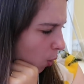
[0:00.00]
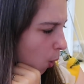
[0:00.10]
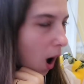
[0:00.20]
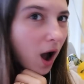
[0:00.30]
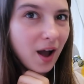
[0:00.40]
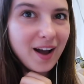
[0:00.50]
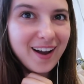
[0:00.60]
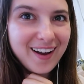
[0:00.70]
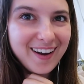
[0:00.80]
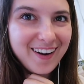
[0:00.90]
Oh,
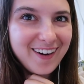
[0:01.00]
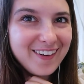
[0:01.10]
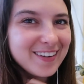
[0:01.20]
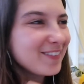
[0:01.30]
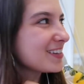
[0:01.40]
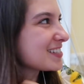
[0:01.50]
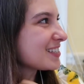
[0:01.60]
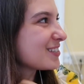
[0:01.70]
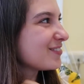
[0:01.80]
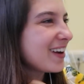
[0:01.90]
it
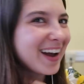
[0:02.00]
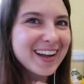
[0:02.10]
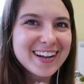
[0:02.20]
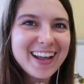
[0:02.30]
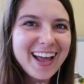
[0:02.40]
wasn't too bad.